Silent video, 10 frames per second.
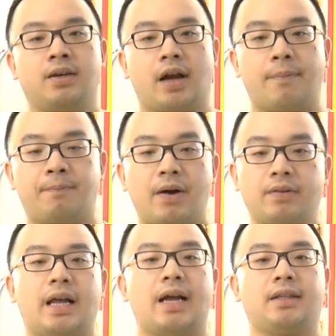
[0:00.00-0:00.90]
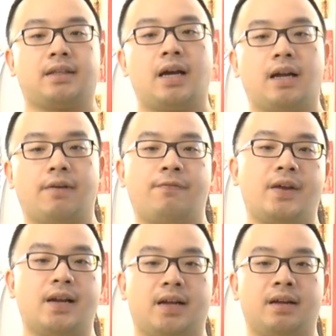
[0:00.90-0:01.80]
About that kind of
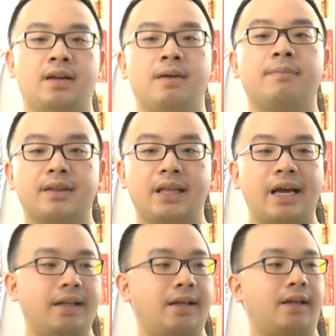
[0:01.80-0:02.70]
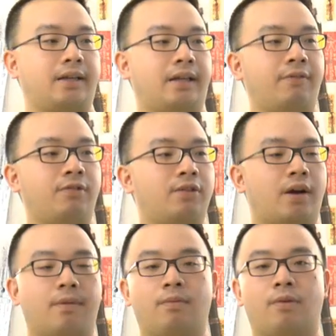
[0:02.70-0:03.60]
feeling, but then it gives you
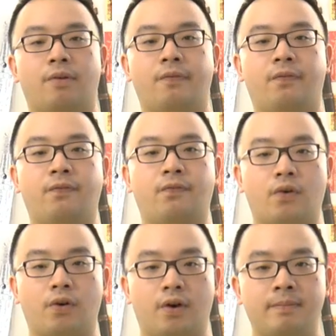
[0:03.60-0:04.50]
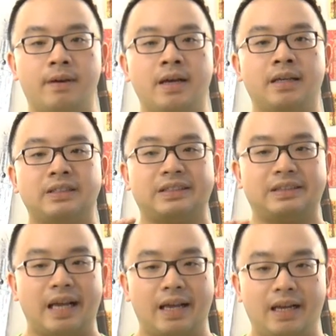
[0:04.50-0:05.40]
a more firm,
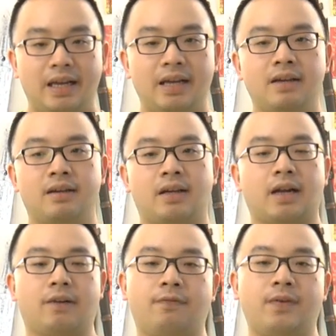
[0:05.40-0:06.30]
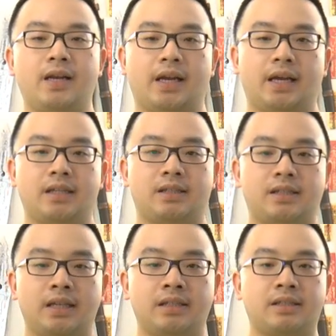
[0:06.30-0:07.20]
steady kind of feeling
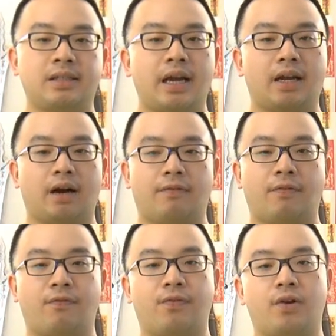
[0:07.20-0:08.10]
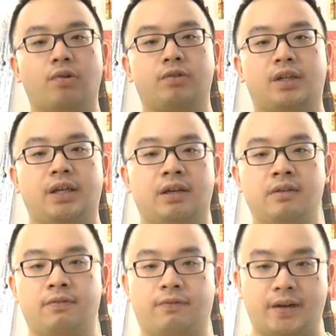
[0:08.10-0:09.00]
instead of a floaty
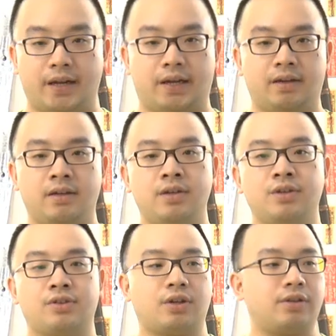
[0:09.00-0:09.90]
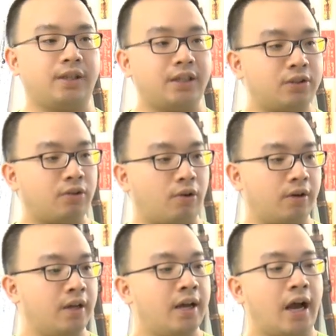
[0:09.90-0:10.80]
feeling. So this
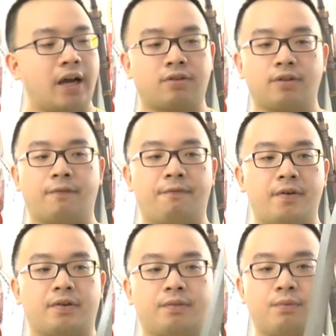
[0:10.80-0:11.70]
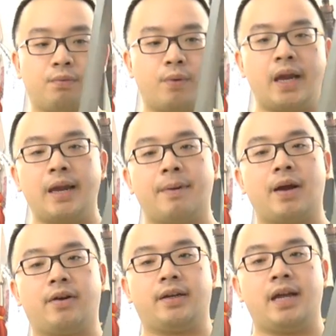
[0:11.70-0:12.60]
sword actually feels way
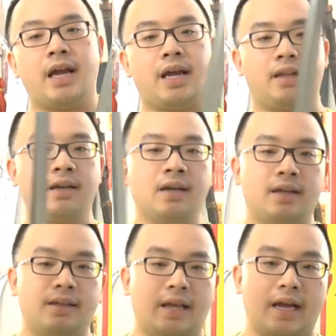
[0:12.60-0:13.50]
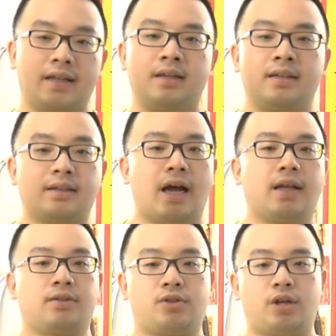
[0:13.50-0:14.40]
better in hand than
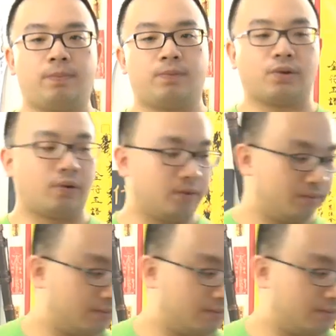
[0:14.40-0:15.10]
that cheap sword.